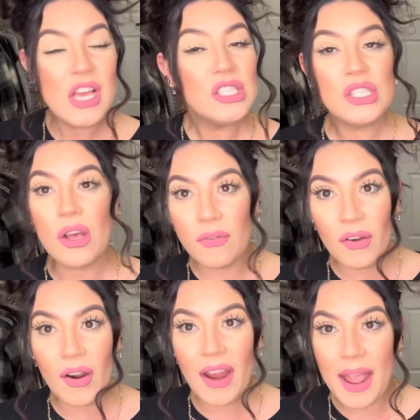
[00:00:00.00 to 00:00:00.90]
So
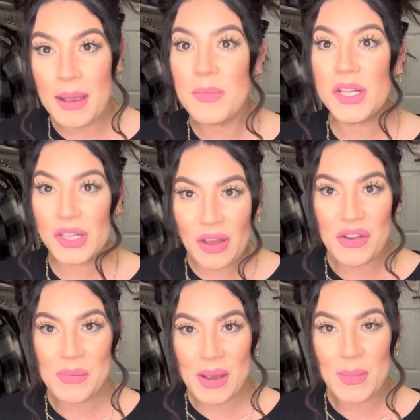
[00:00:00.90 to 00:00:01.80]
far, I am
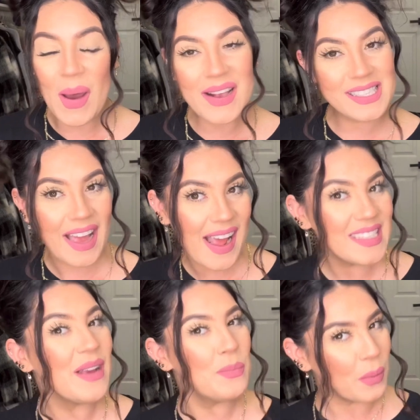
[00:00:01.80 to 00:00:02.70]
loving my box, guys.
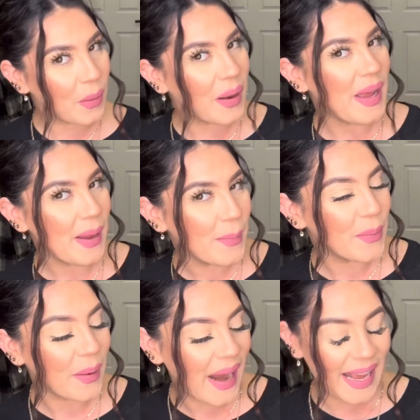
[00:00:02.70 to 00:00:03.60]
I'm pretty
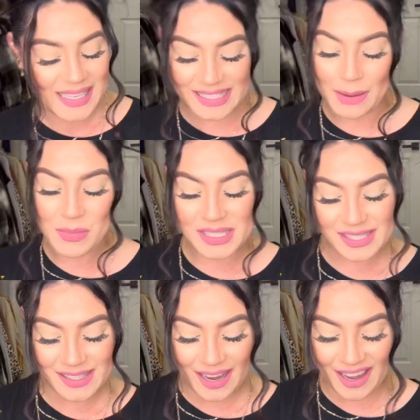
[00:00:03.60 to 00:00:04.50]
impressed, I
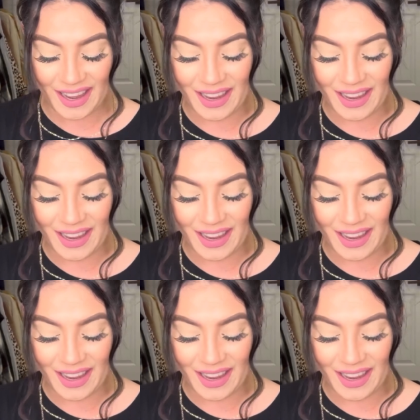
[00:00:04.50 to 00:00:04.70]
must say.